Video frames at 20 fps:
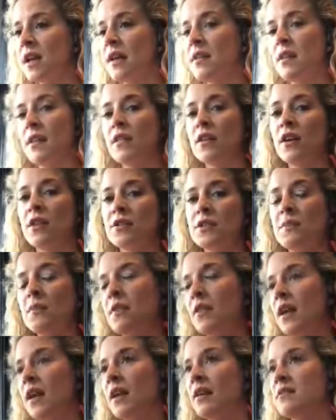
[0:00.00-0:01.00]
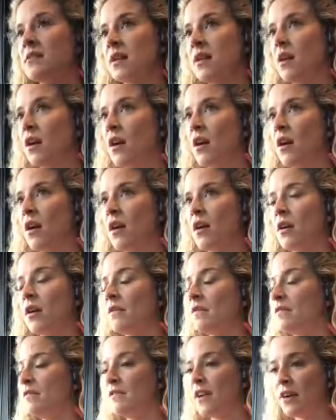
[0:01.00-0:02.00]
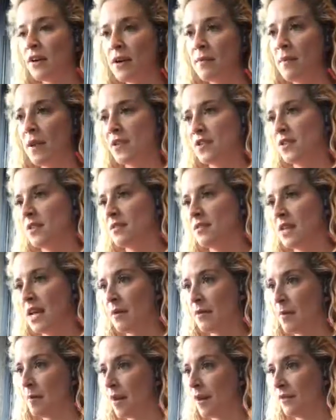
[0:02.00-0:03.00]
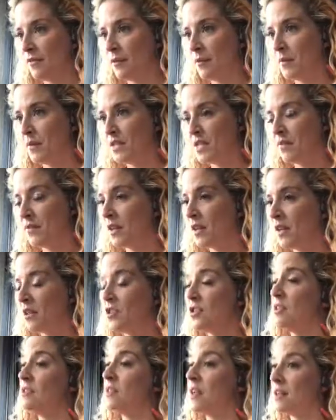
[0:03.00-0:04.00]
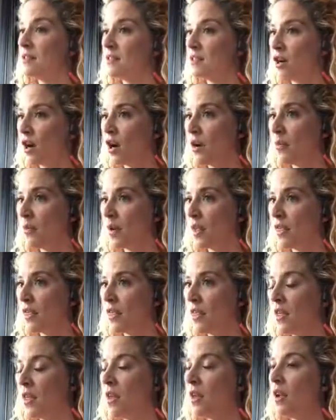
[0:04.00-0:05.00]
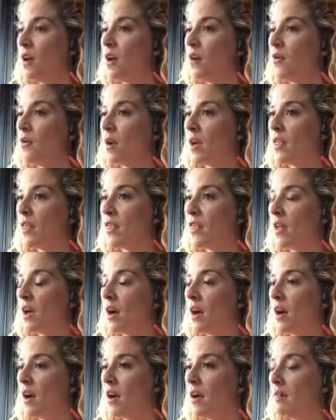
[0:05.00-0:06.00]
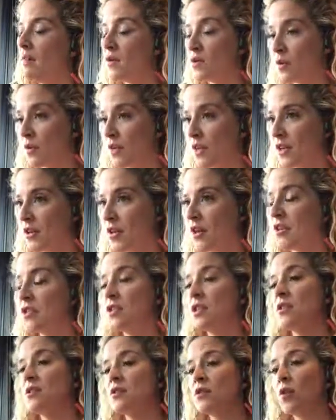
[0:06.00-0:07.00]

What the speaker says: and then there are some things that are very much the same about film and TV auditions as they are with musical theater auditions.